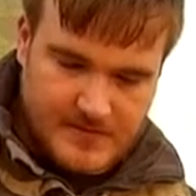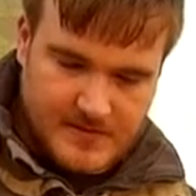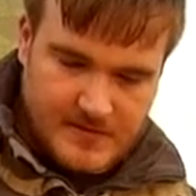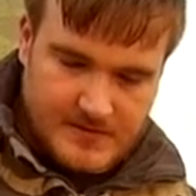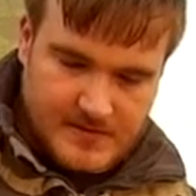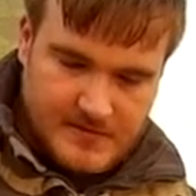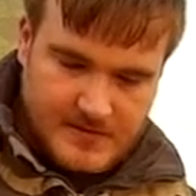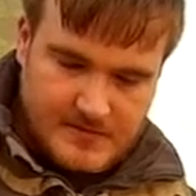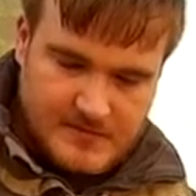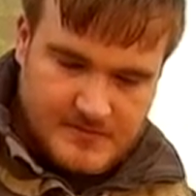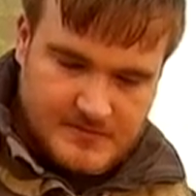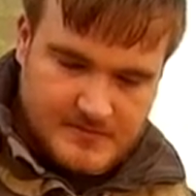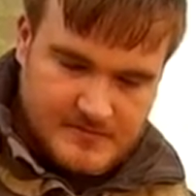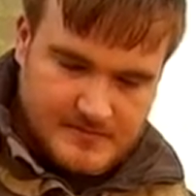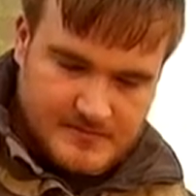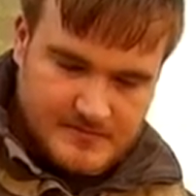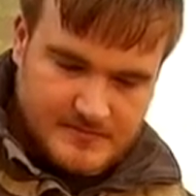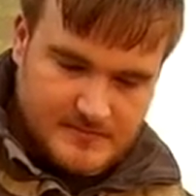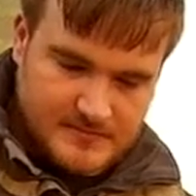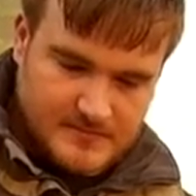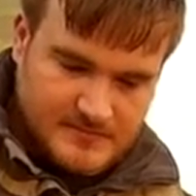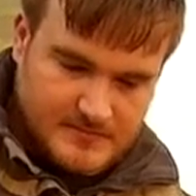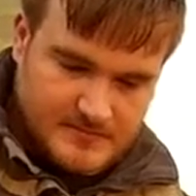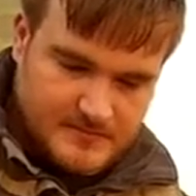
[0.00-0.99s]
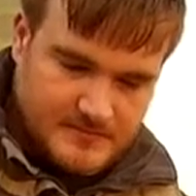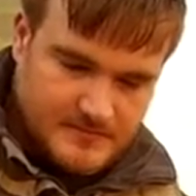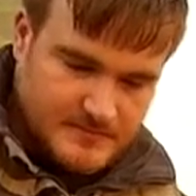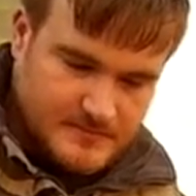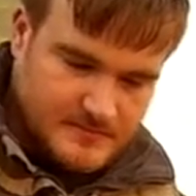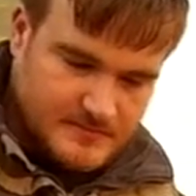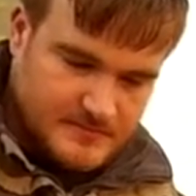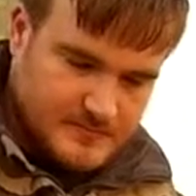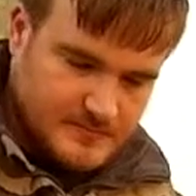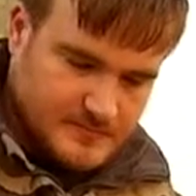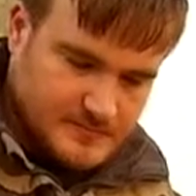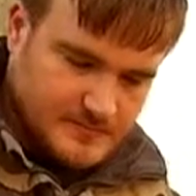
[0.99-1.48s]

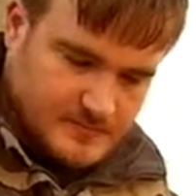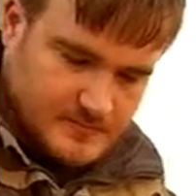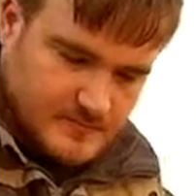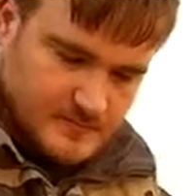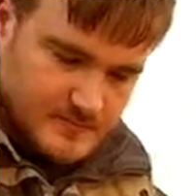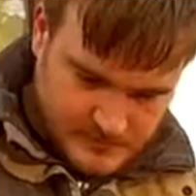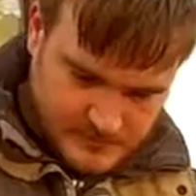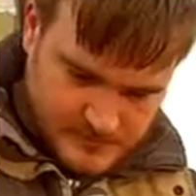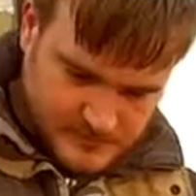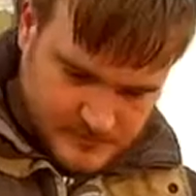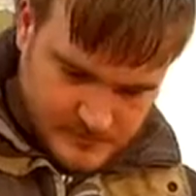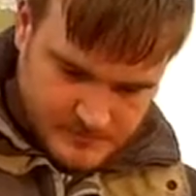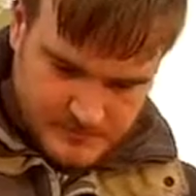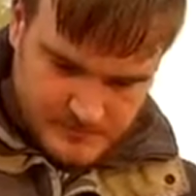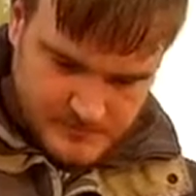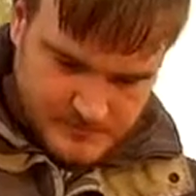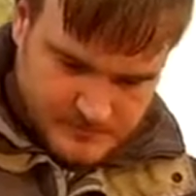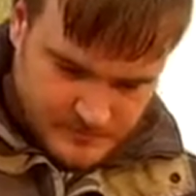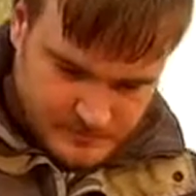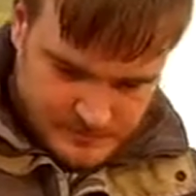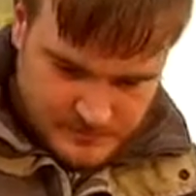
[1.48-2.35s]
(no one is talking)